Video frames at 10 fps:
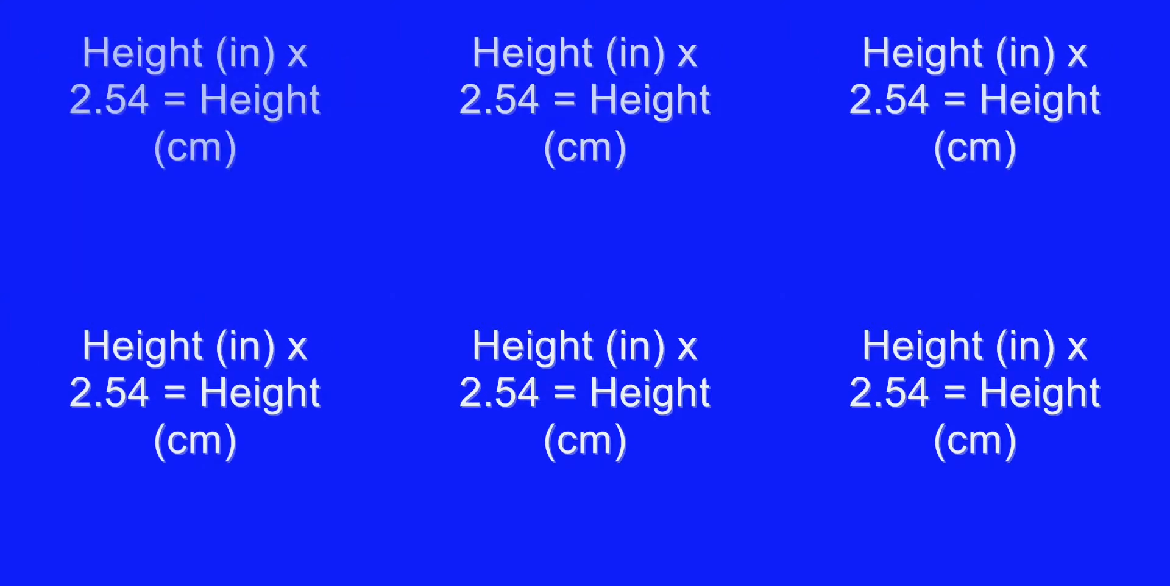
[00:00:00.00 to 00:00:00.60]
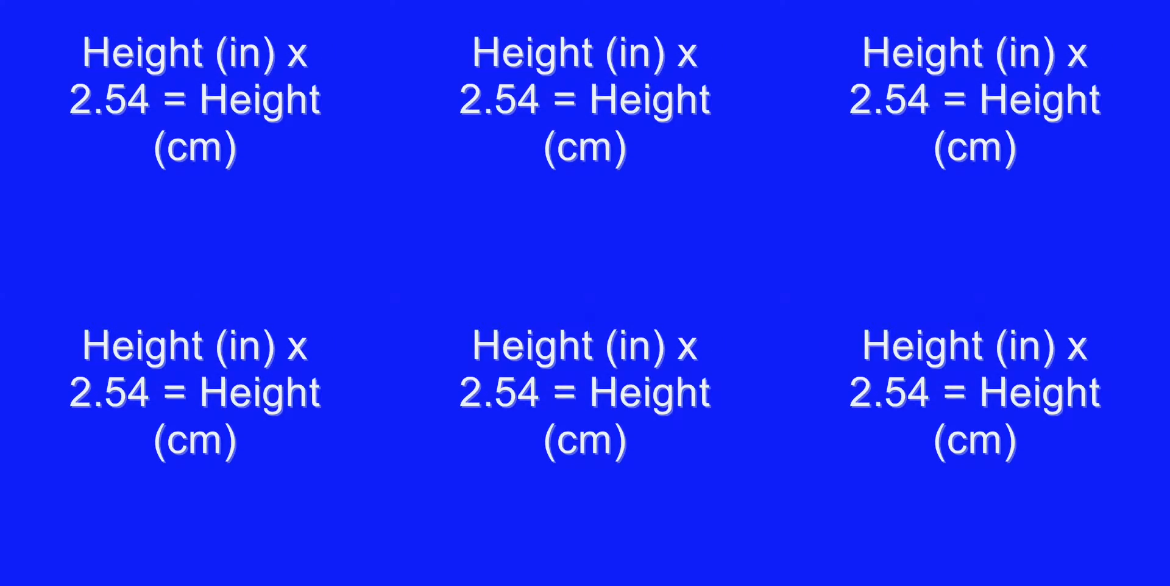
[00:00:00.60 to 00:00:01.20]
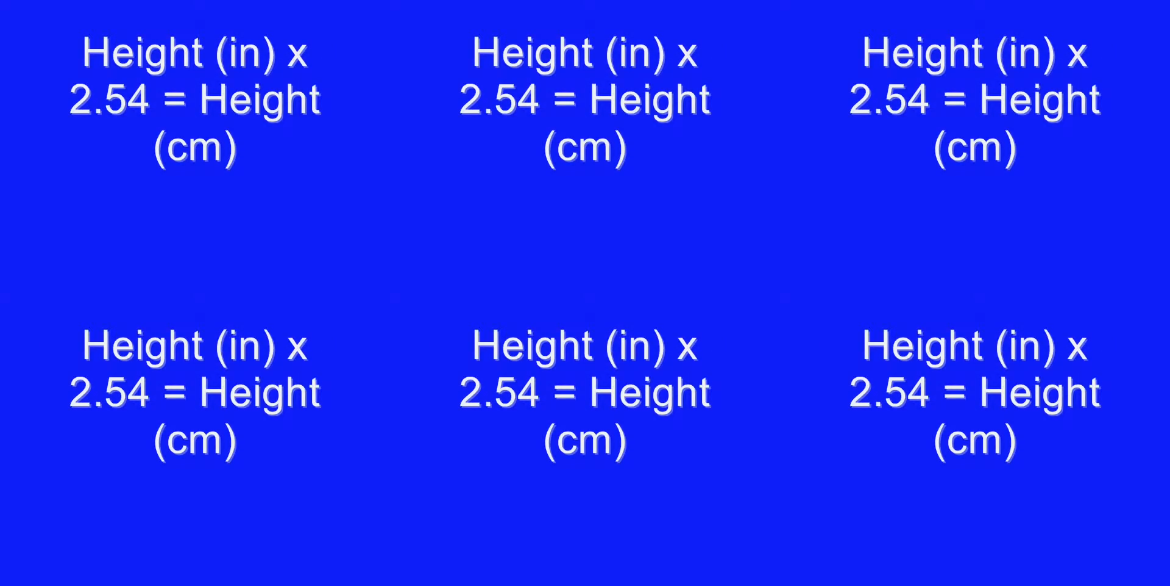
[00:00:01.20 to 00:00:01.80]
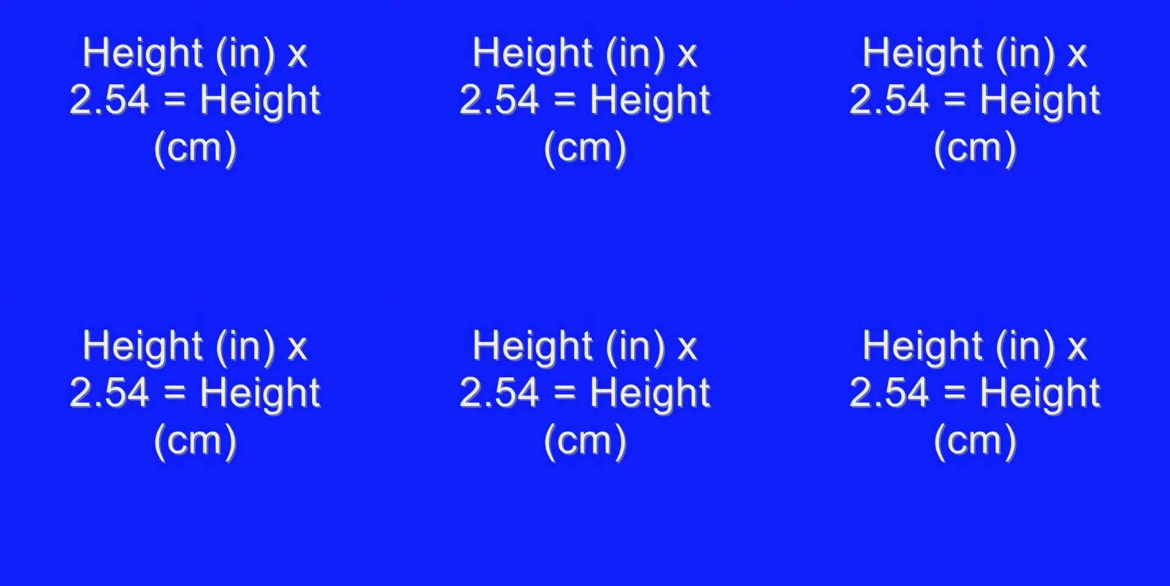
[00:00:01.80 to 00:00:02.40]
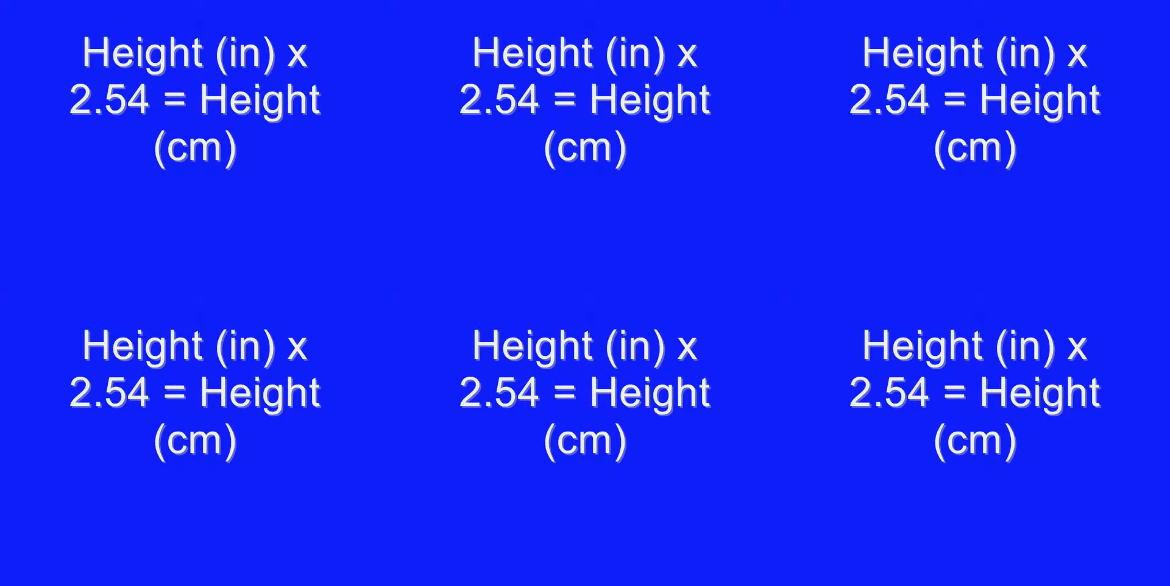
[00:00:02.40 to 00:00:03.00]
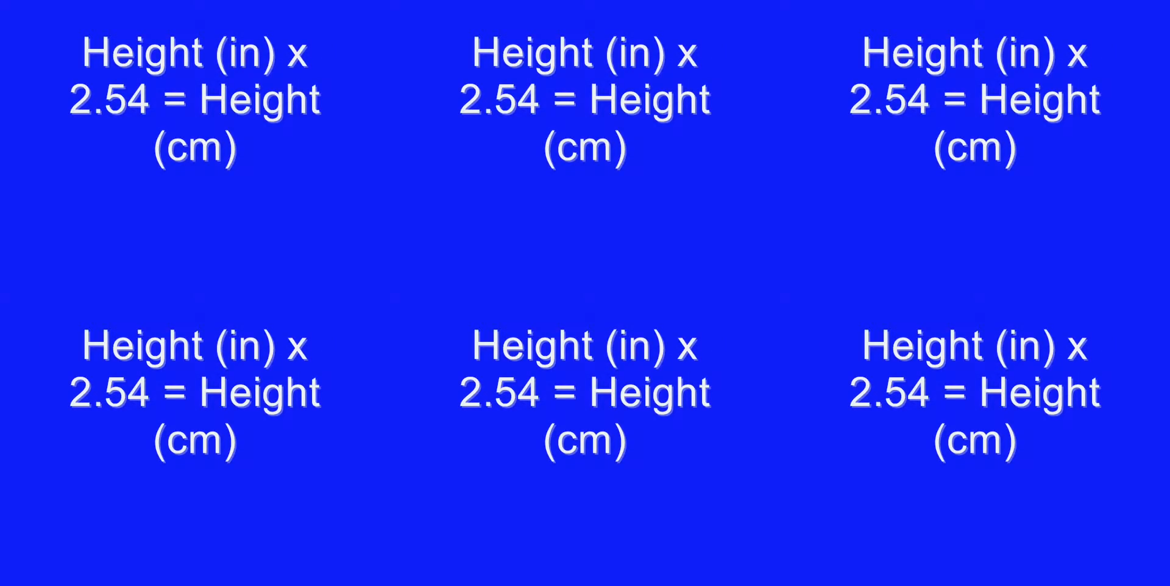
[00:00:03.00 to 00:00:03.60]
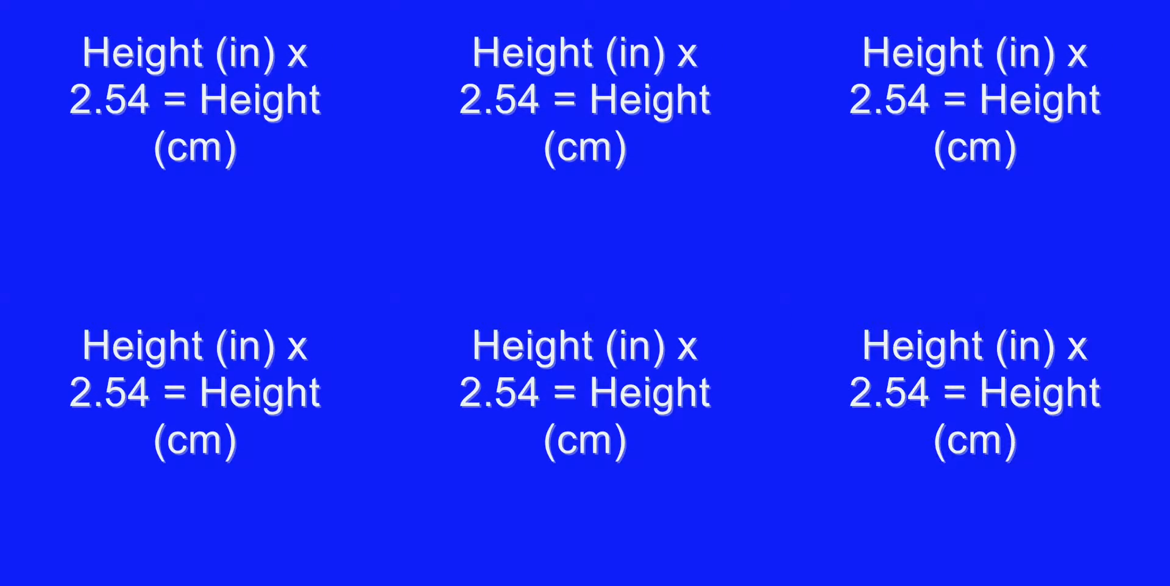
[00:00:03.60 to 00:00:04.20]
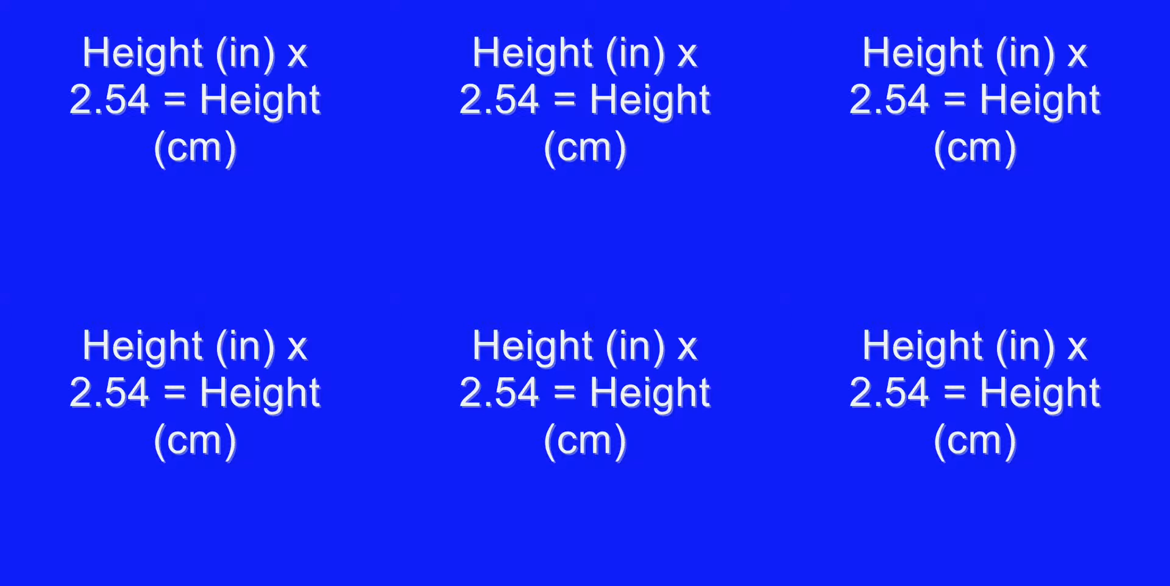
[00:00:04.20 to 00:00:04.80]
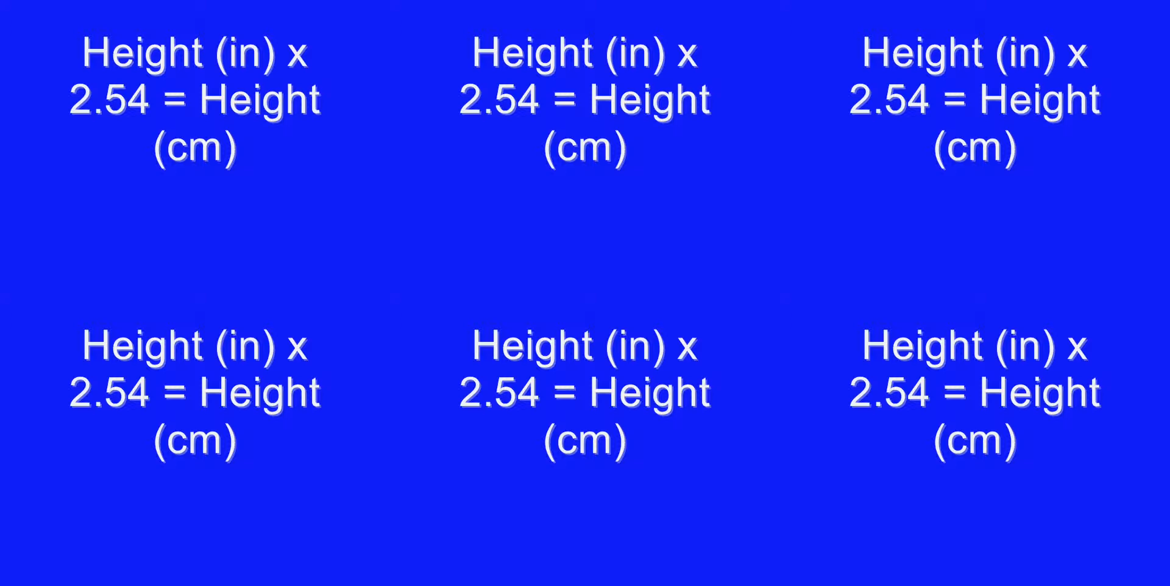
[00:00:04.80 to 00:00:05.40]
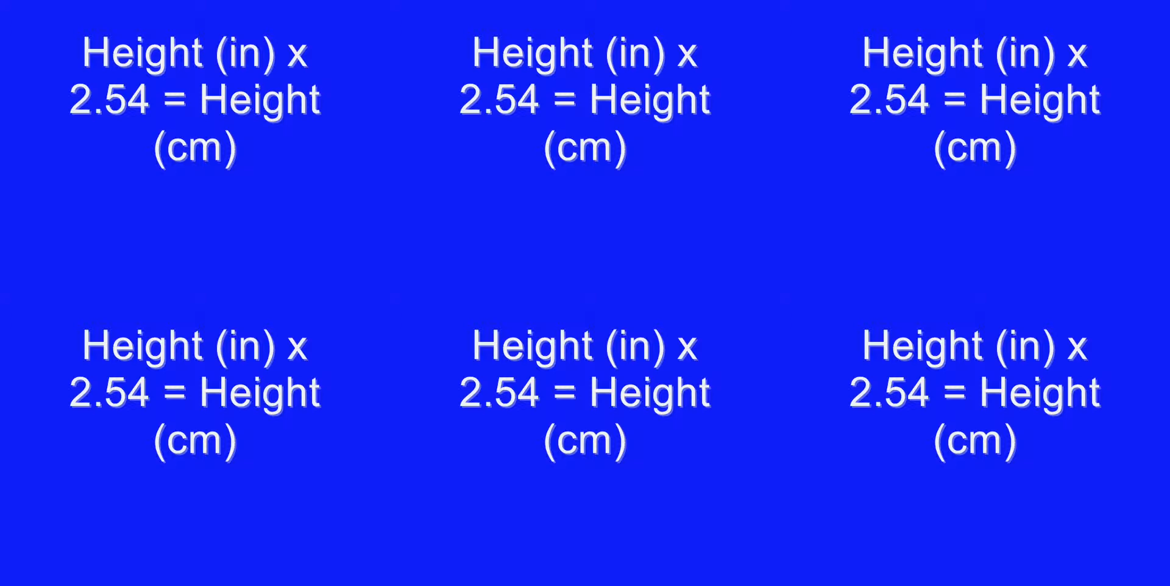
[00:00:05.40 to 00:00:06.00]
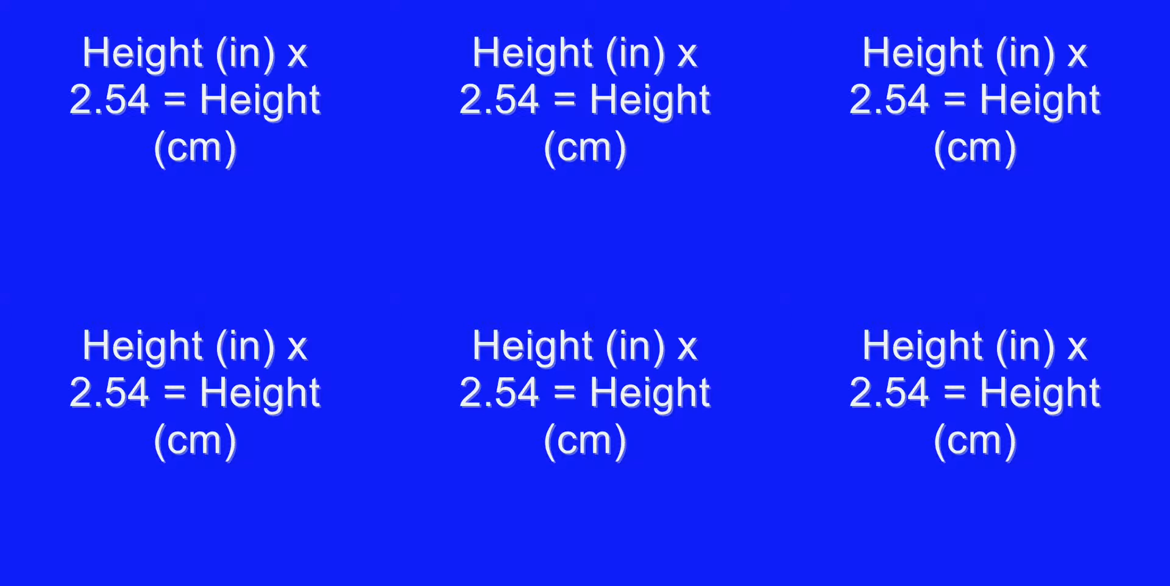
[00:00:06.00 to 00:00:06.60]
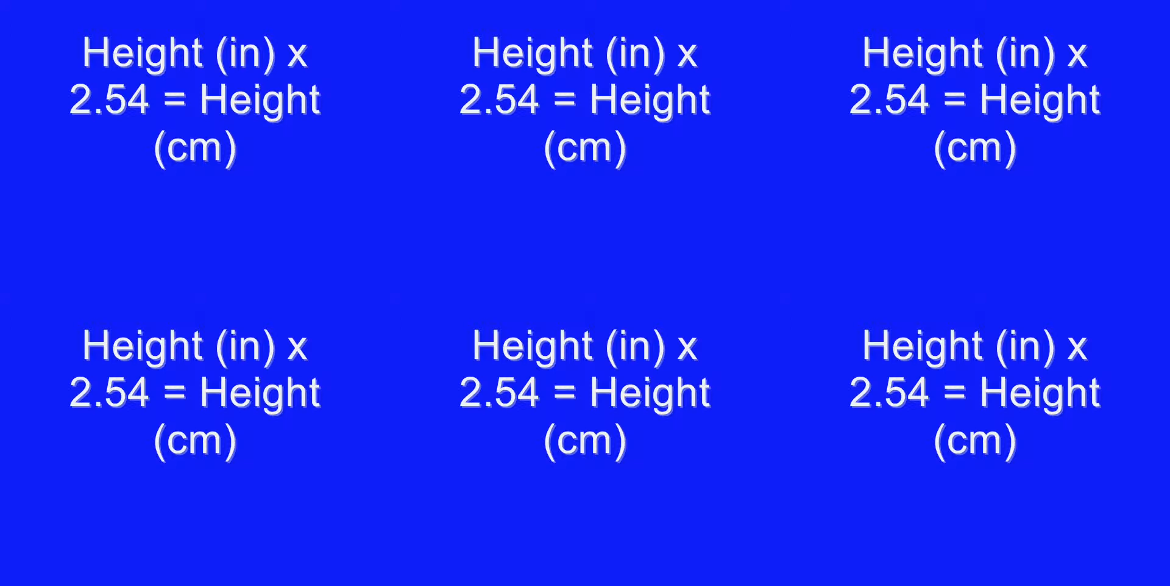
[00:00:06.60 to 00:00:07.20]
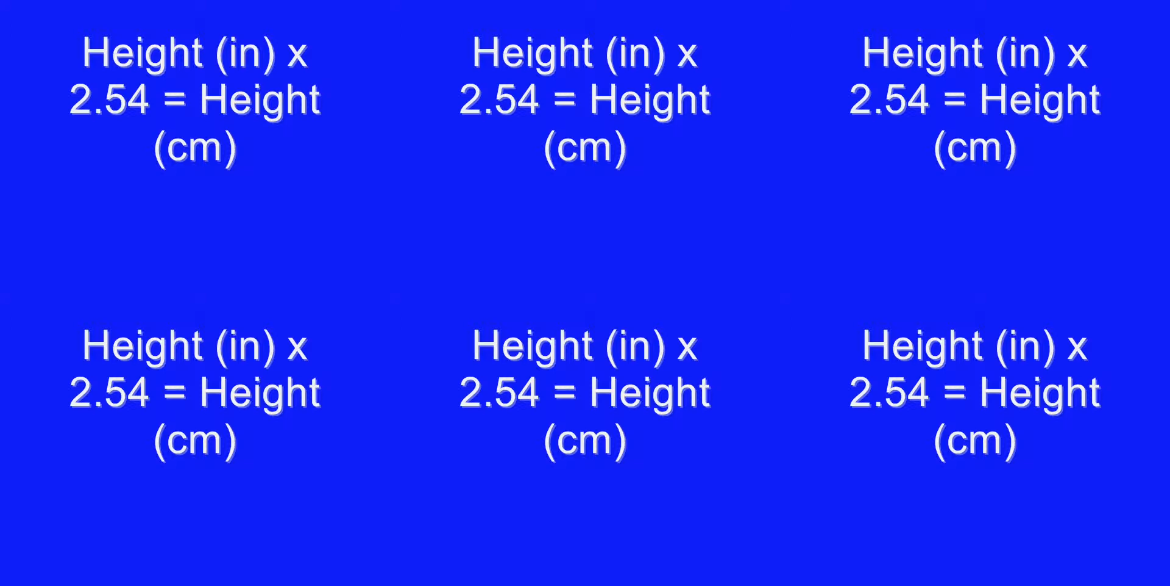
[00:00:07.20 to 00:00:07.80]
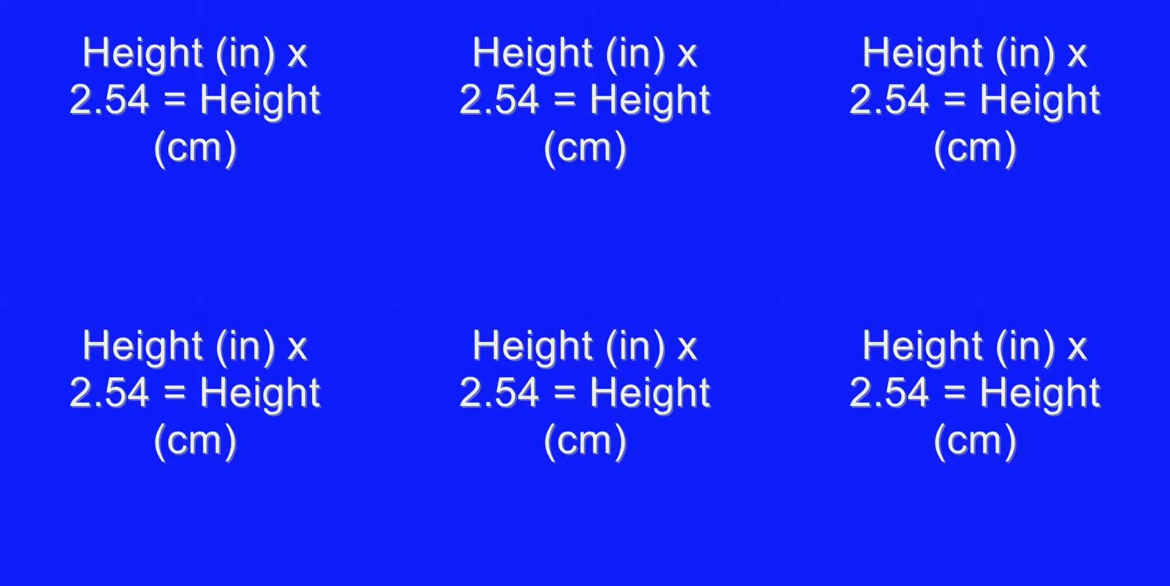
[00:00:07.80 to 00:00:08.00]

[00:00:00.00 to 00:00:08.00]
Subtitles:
(no speaker visible)